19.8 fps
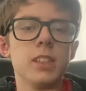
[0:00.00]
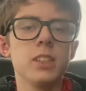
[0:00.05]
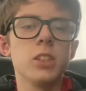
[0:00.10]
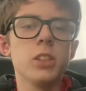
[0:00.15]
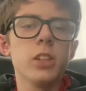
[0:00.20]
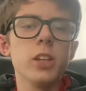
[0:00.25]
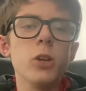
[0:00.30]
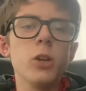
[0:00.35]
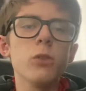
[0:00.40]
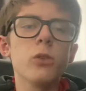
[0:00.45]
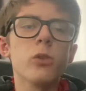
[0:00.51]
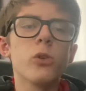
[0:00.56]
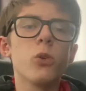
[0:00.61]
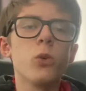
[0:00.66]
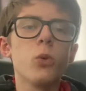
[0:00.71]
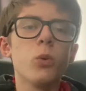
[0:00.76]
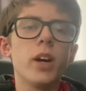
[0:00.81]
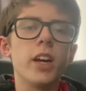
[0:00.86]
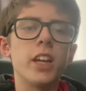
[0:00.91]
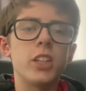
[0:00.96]
So the
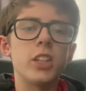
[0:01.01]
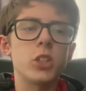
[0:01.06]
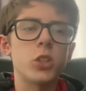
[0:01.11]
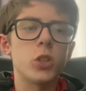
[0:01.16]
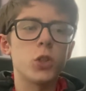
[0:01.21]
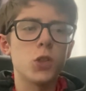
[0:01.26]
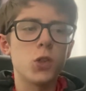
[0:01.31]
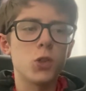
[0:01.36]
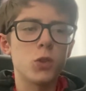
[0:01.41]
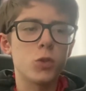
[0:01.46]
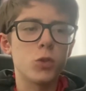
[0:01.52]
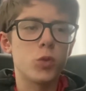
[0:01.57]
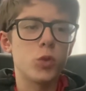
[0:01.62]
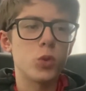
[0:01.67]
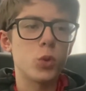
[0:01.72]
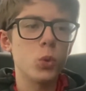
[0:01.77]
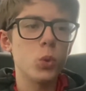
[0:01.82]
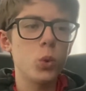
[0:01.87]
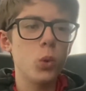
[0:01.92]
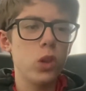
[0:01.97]
overall weight of
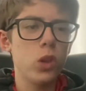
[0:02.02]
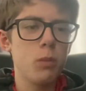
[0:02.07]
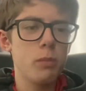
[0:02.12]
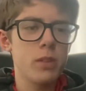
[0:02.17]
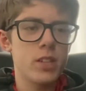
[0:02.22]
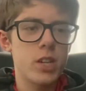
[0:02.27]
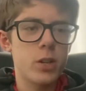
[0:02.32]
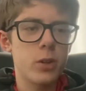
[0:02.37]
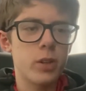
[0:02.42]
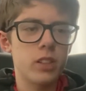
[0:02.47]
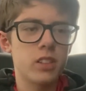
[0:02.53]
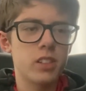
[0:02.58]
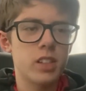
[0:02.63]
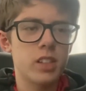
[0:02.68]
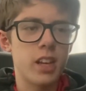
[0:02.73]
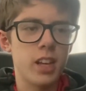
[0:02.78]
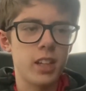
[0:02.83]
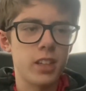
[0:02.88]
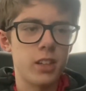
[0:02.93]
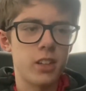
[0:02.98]
all the materials
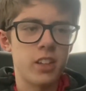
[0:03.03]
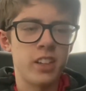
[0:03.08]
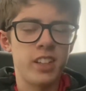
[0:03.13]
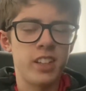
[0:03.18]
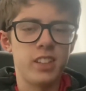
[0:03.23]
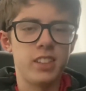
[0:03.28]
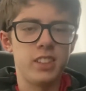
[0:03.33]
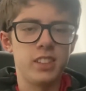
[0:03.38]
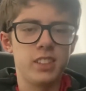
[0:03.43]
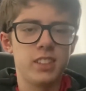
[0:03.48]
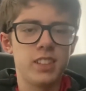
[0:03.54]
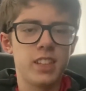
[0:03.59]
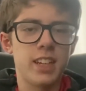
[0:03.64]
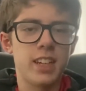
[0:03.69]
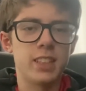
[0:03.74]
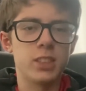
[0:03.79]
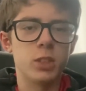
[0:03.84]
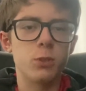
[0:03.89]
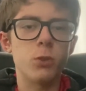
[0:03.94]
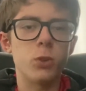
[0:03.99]
together is
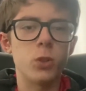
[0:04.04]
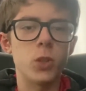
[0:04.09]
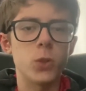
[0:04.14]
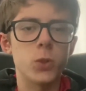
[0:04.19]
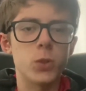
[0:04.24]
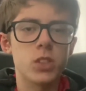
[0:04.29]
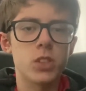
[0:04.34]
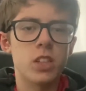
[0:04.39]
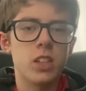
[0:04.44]
as follows: